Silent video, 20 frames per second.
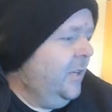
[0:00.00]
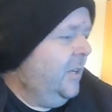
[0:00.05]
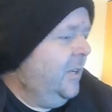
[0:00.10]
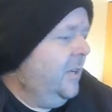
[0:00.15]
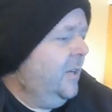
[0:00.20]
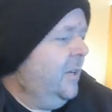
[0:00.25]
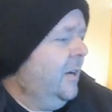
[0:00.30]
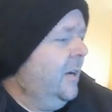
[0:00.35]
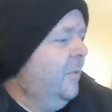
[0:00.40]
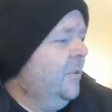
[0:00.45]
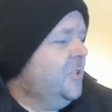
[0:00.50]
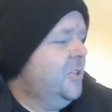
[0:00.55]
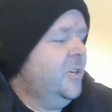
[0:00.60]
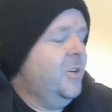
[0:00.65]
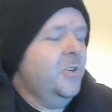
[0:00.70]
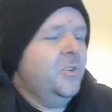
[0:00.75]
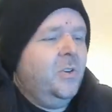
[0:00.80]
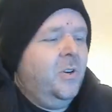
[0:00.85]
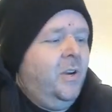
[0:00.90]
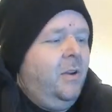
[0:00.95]
I want you to
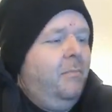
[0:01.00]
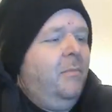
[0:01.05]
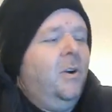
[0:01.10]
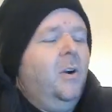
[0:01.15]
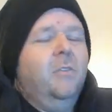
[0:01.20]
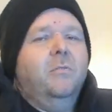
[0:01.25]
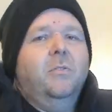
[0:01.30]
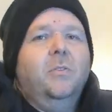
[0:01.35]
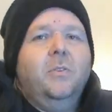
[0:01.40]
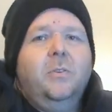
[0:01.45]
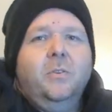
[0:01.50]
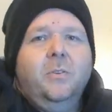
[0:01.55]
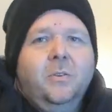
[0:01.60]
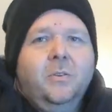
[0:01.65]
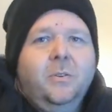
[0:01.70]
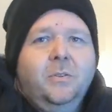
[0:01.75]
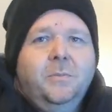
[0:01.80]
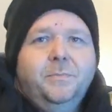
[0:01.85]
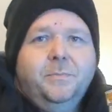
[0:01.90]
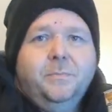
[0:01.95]
draw a Marvel
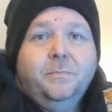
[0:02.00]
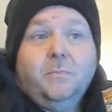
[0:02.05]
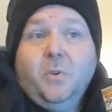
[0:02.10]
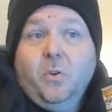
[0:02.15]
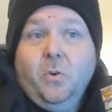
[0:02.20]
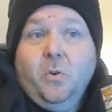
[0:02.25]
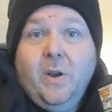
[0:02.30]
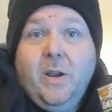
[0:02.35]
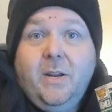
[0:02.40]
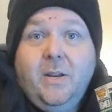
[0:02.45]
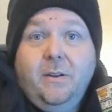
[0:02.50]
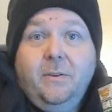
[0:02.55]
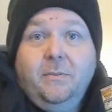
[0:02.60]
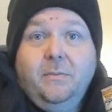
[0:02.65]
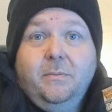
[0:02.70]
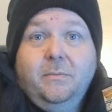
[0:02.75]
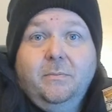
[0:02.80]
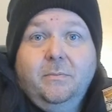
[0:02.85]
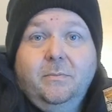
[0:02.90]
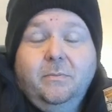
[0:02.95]
girl. Great,
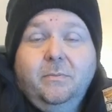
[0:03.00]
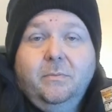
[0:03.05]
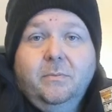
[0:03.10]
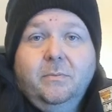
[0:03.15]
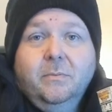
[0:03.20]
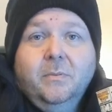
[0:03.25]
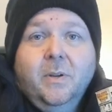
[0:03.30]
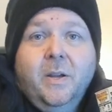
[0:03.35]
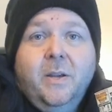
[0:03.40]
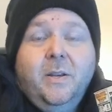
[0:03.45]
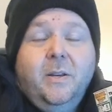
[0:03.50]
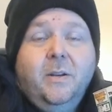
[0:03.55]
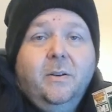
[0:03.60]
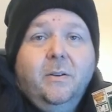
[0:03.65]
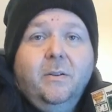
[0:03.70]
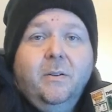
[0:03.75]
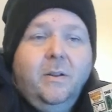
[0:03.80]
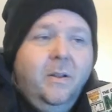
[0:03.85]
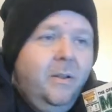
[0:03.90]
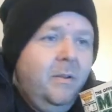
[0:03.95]
right?
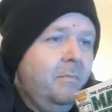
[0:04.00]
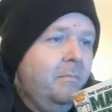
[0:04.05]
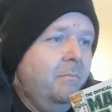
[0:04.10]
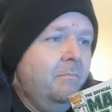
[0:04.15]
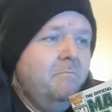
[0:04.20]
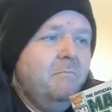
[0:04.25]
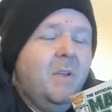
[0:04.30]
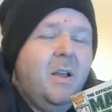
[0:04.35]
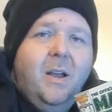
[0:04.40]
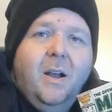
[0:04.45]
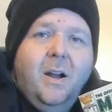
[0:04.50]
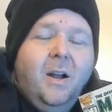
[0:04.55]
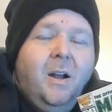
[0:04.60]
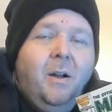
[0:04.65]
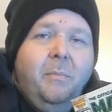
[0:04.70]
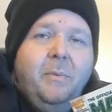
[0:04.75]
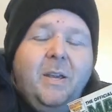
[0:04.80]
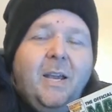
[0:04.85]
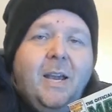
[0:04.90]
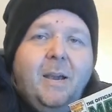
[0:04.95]
I'll
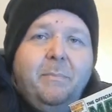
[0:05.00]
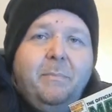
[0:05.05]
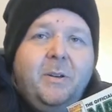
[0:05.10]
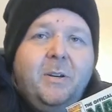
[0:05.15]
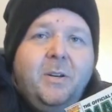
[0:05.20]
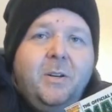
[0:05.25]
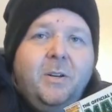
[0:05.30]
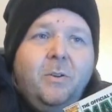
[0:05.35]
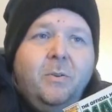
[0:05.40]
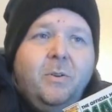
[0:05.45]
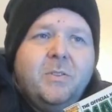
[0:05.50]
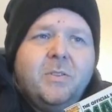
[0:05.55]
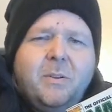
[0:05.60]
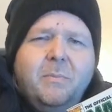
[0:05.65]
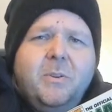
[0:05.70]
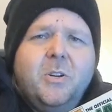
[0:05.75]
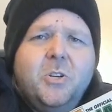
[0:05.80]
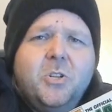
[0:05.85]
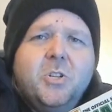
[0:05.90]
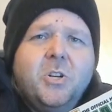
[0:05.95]
be happy to do it. So I'm
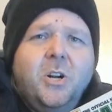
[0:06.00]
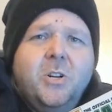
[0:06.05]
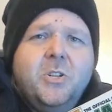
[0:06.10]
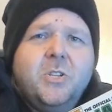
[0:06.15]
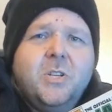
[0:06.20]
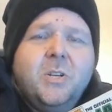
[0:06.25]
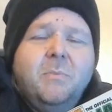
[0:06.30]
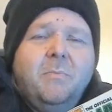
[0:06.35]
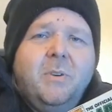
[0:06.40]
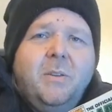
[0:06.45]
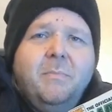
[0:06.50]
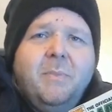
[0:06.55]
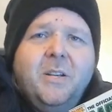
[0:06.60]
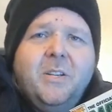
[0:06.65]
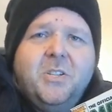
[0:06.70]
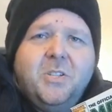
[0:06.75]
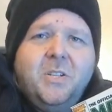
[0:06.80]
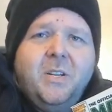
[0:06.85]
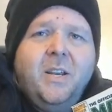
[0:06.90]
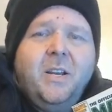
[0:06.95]
going to charge somebody my
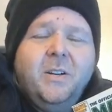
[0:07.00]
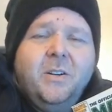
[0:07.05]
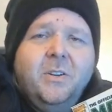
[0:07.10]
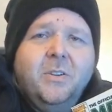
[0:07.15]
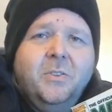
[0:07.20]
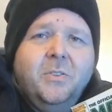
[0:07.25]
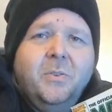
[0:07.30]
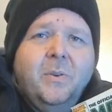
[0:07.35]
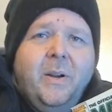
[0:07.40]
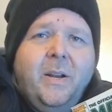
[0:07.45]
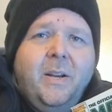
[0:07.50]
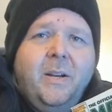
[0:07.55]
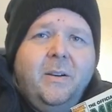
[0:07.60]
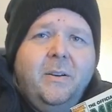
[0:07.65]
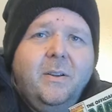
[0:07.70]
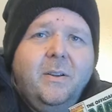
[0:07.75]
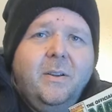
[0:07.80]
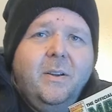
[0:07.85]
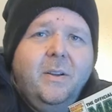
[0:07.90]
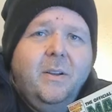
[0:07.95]
standard rate.
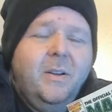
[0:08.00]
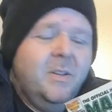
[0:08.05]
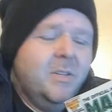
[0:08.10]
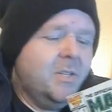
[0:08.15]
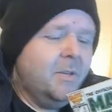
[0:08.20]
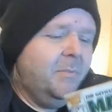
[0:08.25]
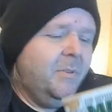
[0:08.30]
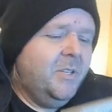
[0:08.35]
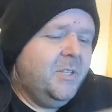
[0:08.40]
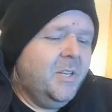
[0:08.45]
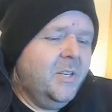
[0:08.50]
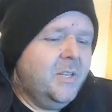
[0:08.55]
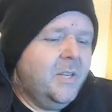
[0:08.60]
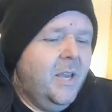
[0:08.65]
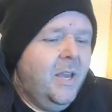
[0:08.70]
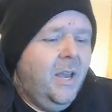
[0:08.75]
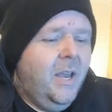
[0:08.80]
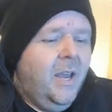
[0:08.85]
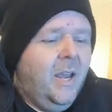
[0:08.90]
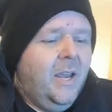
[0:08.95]
Somebody says,
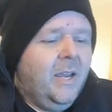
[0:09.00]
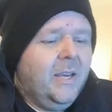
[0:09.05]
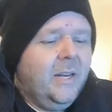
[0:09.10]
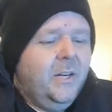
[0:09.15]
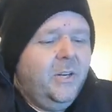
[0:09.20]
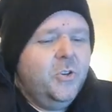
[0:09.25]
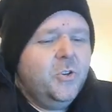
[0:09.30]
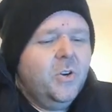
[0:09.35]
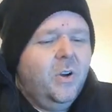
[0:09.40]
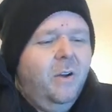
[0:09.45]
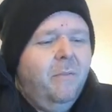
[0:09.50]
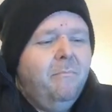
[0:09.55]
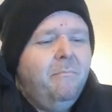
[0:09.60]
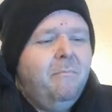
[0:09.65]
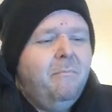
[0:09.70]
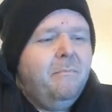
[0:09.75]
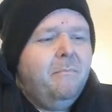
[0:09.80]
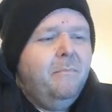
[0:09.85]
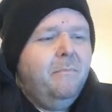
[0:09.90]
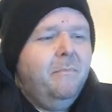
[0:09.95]
hey, can you draw
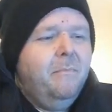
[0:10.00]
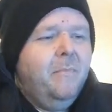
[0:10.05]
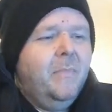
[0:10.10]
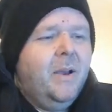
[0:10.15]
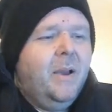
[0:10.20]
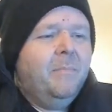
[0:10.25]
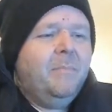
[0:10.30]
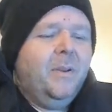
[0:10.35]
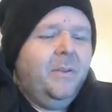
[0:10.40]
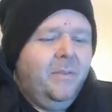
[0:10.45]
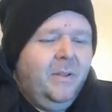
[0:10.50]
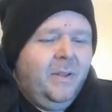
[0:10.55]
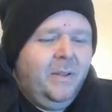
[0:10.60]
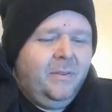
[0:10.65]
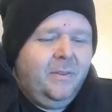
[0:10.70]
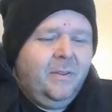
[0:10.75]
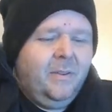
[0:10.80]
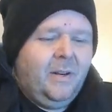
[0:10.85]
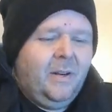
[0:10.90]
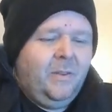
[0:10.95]
a... I'm, not
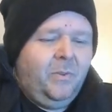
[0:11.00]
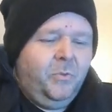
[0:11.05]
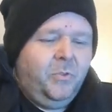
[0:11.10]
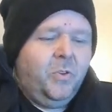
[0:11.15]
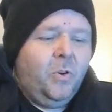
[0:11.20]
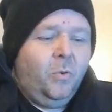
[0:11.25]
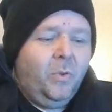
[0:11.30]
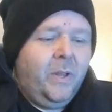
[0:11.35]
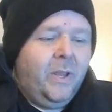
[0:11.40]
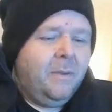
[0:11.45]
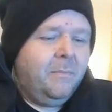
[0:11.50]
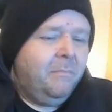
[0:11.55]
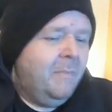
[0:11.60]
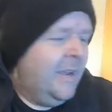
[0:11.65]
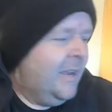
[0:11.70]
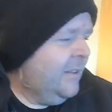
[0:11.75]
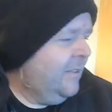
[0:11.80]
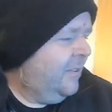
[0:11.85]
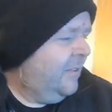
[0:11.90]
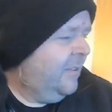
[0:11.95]
that I don't like
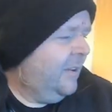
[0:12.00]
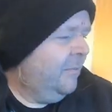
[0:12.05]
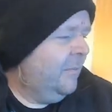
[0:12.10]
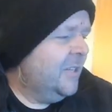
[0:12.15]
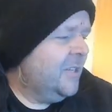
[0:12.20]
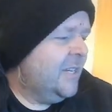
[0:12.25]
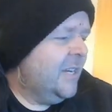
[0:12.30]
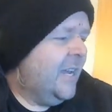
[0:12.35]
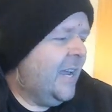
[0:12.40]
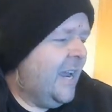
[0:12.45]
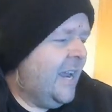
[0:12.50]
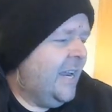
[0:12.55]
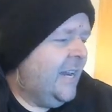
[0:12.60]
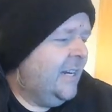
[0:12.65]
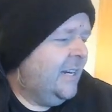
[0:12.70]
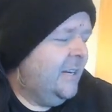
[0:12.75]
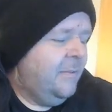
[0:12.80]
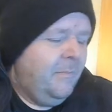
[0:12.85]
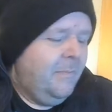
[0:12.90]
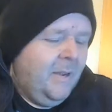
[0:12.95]
Man-Thing. Let's say I
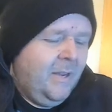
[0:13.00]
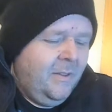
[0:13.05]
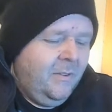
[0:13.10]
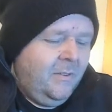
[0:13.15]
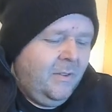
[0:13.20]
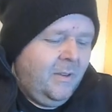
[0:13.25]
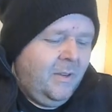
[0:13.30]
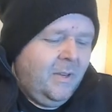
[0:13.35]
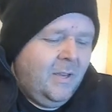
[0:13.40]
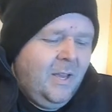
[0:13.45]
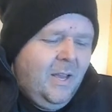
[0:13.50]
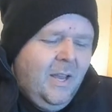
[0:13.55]
hated Man-Thing.